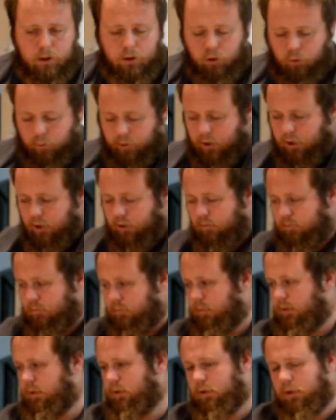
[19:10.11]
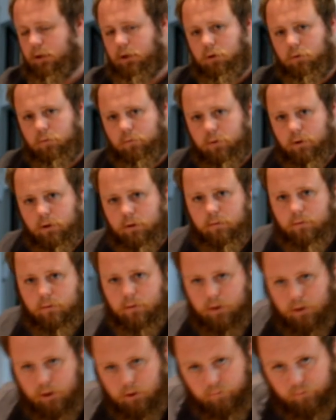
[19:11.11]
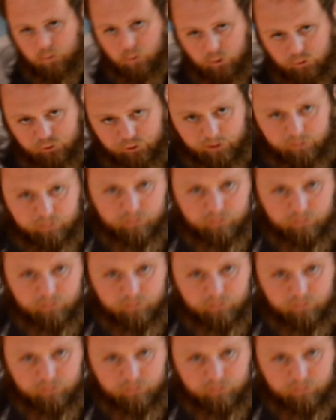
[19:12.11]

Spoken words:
goodbye, and thank you for watching.